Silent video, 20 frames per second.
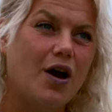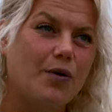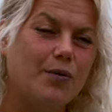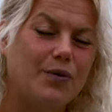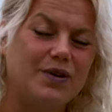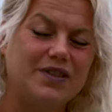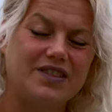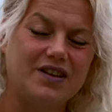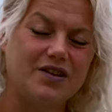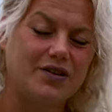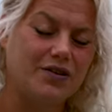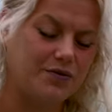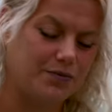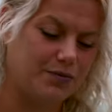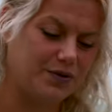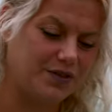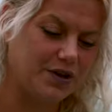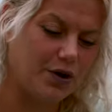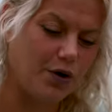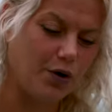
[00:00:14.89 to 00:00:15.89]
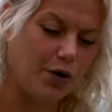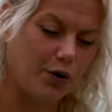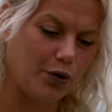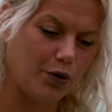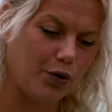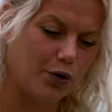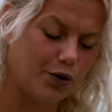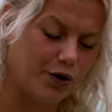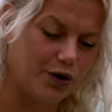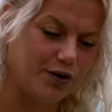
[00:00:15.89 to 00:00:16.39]
with the
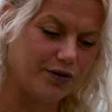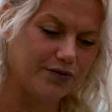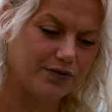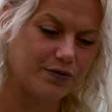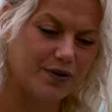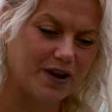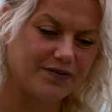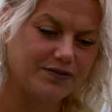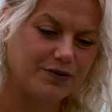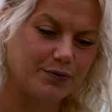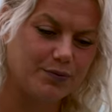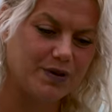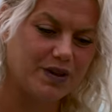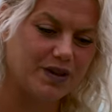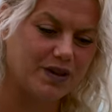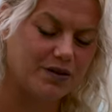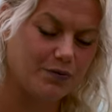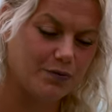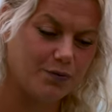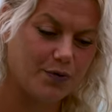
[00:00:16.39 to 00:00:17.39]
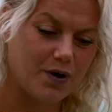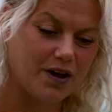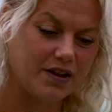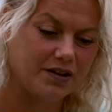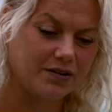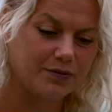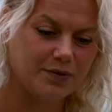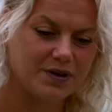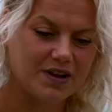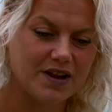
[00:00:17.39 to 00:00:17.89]
whole earth. We have to be
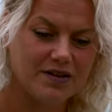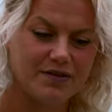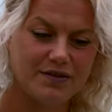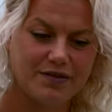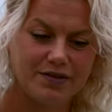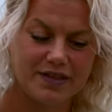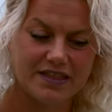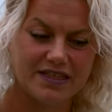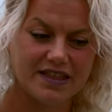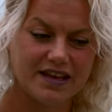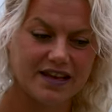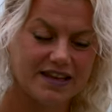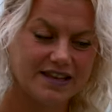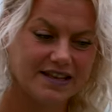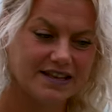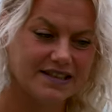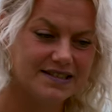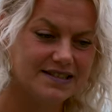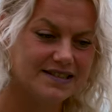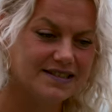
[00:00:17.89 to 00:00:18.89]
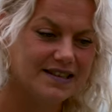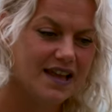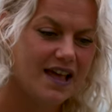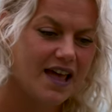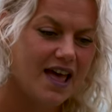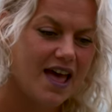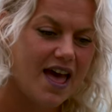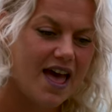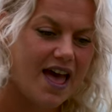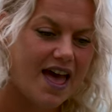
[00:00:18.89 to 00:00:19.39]
one with everything that is,
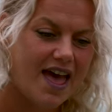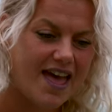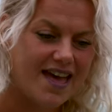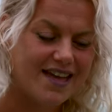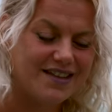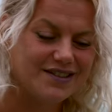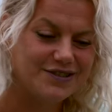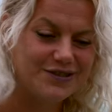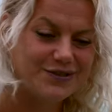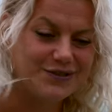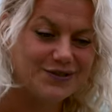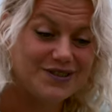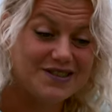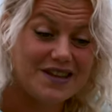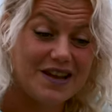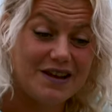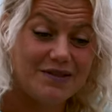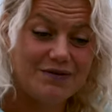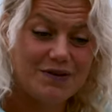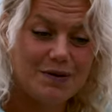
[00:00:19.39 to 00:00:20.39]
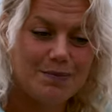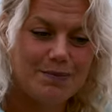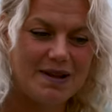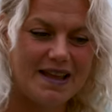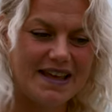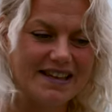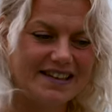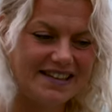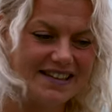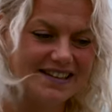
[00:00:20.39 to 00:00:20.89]
and to save the
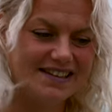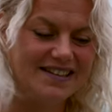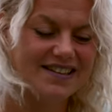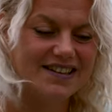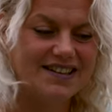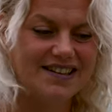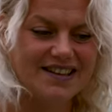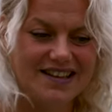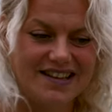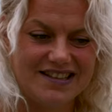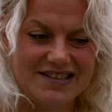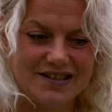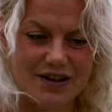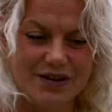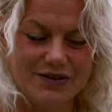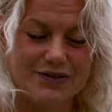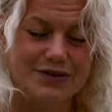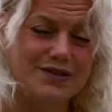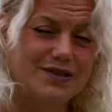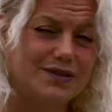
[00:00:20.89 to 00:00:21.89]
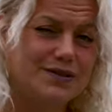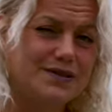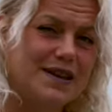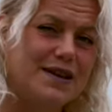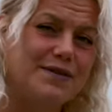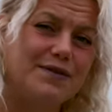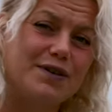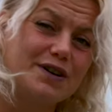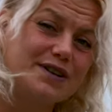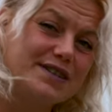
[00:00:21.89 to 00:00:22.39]
planet is also to
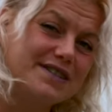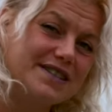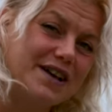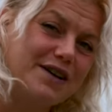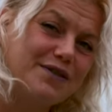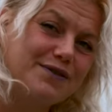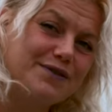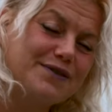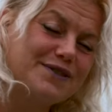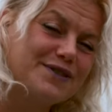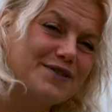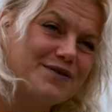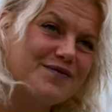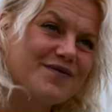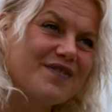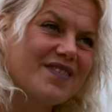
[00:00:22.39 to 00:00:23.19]
save ourselves.